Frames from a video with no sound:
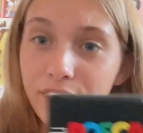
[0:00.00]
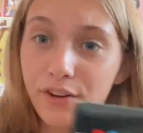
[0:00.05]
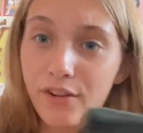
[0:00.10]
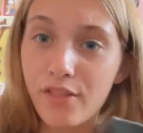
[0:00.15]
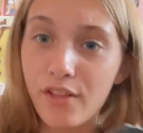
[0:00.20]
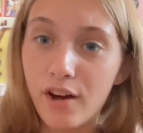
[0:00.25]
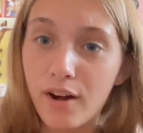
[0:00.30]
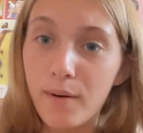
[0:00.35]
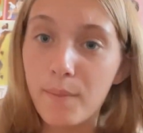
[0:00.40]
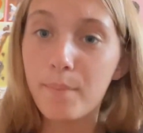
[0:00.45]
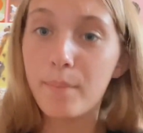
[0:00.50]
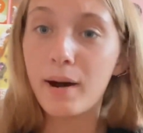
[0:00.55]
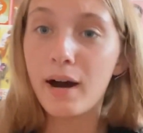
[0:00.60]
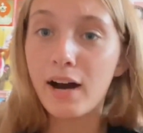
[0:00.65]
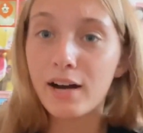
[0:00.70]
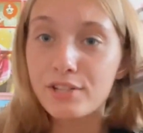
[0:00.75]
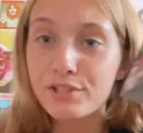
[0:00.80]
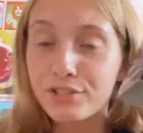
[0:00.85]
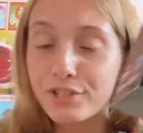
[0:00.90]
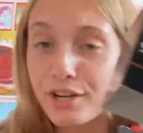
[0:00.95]
They're the
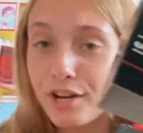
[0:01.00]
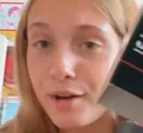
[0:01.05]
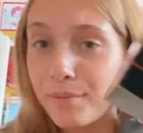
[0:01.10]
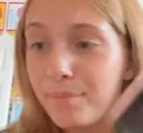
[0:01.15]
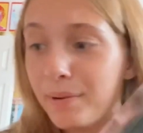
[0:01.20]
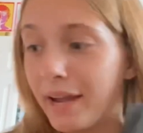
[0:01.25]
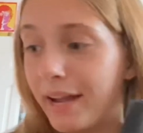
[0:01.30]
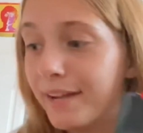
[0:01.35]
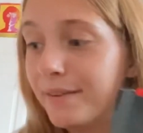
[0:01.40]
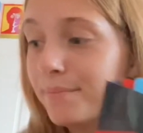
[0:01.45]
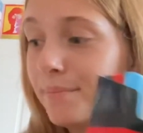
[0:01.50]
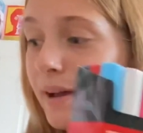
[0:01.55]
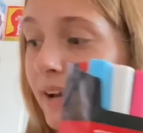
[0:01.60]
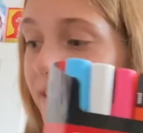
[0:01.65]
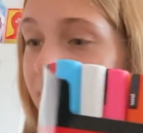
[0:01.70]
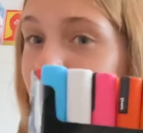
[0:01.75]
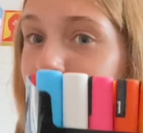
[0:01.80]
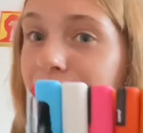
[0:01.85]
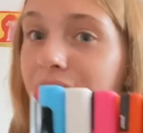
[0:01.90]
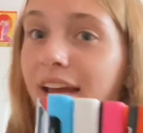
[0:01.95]
Posca paint
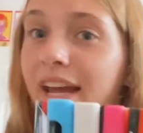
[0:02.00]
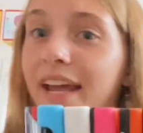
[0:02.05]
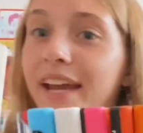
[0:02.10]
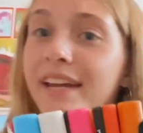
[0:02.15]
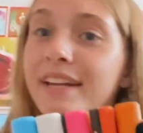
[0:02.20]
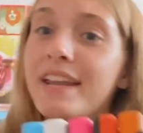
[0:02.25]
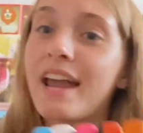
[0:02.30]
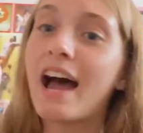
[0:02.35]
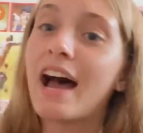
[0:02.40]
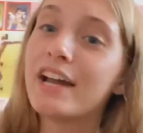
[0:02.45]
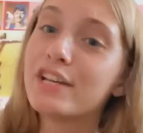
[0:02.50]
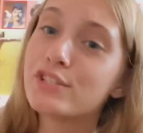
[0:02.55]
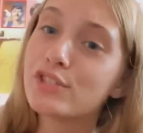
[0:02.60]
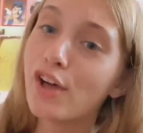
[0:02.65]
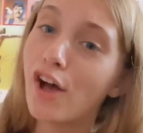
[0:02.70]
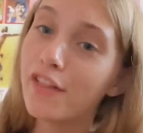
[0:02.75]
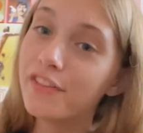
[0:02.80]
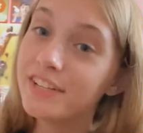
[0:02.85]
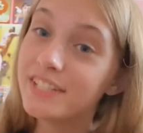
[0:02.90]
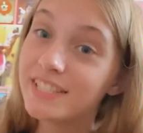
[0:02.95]
pens, and I
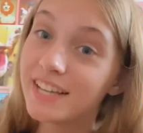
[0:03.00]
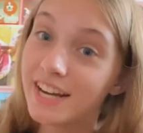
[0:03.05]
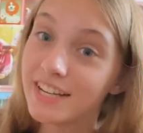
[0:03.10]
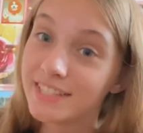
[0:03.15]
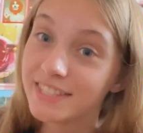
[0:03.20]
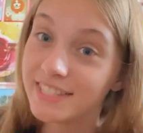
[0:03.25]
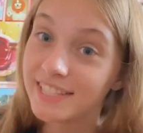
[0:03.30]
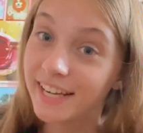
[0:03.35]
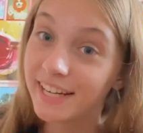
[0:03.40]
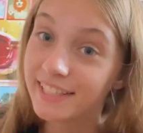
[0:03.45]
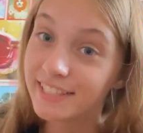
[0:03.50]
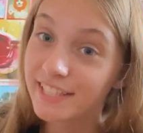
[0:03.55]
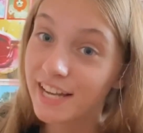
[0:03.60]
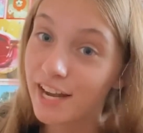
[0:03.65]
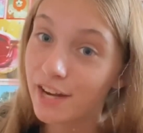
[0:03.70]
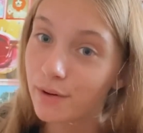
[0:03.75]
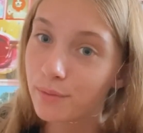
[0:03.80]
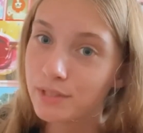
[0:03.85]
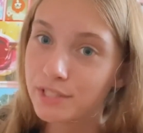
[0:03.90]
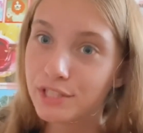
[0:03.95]
saw these on
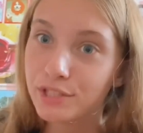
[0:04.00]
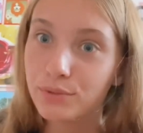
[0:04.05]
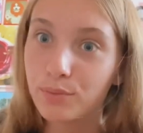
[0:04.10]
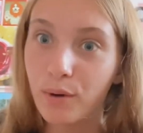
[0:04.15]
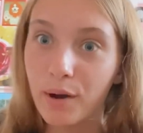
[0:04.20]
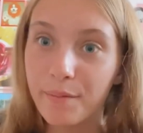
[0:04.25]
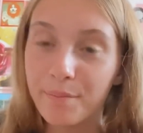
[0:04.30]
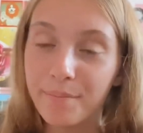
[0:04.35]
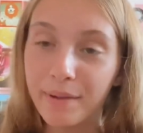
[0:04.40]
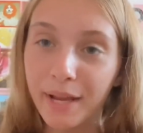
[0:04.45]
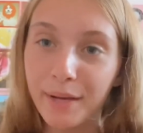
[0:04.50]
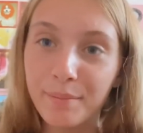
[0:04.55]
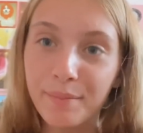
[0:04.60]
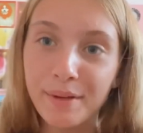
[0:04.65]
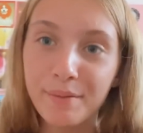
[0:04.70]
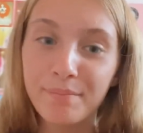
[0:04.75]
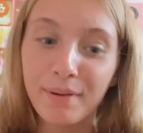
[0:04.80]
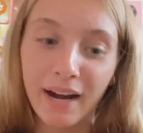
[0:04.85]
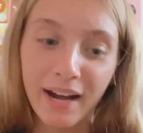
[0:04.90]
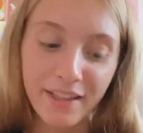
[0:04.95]
TikTok, which is what made
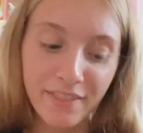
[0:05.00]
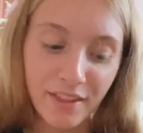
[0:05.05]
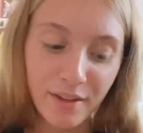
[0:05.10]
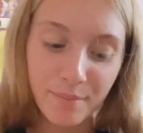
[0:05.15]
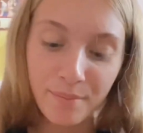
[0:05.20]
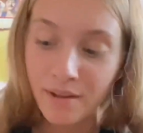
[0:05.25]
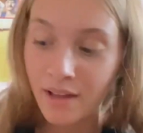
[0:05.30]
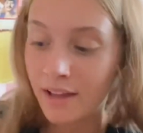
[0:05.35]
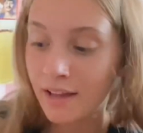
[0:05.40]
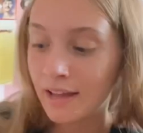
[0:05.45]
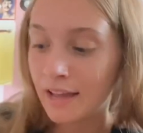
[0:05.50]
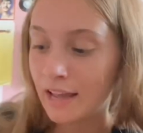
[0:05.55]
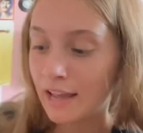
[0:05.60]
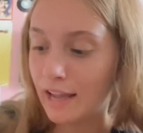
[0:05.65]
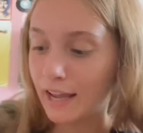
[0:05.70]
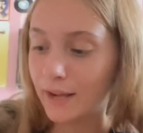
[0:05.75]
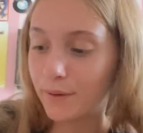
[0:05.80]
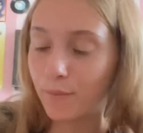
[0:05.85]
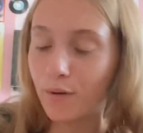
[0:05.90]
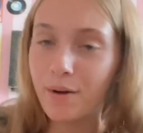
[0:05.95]
me buy them
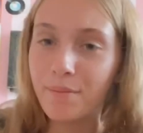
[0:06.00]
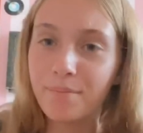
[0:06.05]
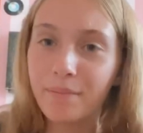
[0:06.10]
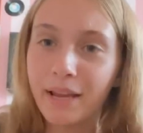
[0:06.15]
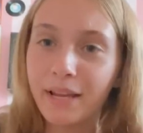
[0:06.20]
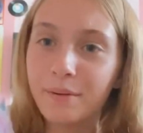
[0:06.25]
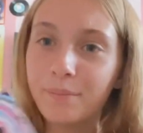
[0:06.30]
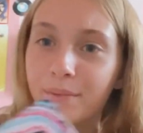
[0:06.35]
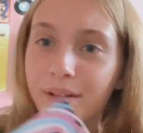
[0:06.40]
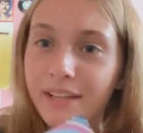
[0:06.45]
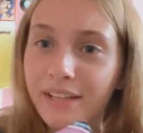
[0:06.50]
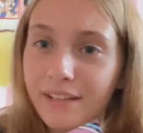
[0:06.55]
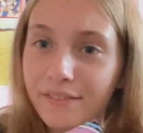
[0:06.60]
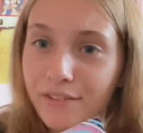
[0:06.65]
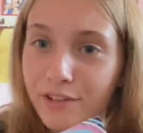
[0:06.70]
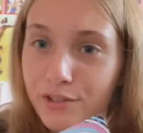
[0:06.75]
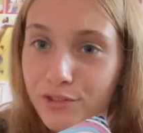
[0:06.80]
and what made me even